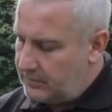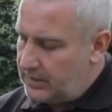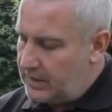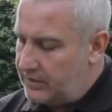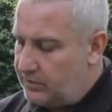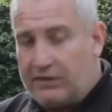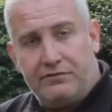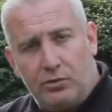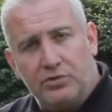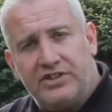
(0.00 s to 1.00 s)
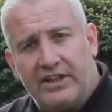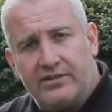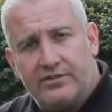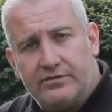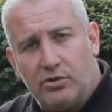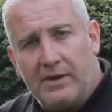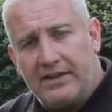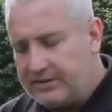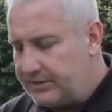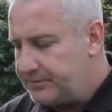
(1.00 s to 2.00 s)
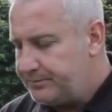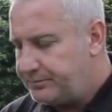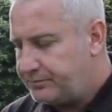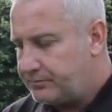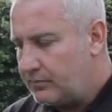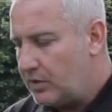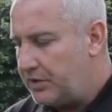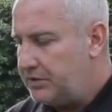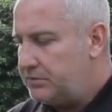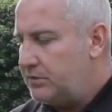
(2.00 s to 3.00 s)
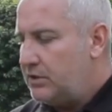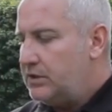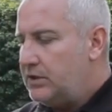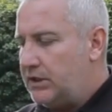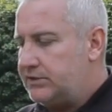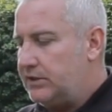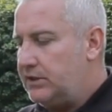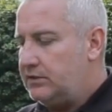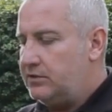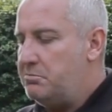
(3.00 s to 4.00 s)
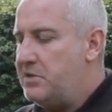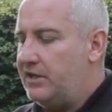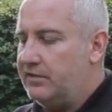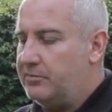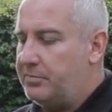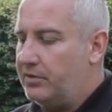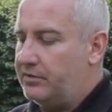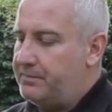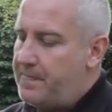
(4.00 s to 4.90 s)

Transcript: and you'll have four bank sticks. Okay, that's the meat of the pod.